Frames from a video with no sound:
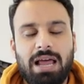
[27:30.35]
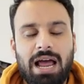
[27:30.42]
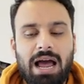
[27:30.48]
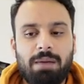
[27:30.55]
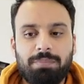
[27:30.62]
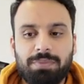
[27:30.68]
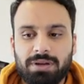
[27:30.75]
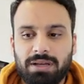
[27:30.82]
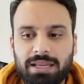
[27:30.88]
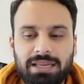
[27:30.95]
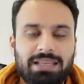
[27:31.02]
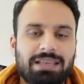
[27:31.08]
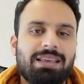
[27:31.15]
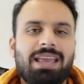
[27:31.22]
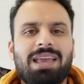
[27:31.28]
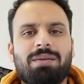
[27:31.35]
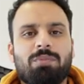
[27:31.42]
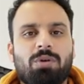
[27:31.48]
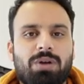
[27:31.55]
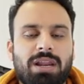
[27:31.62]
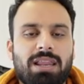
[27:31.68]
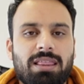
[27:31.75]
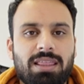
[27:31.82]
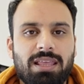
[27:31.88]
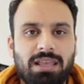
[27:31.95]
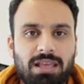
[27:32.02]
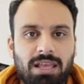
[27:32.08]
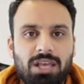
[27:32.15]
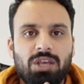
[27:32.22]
app, any game or anything,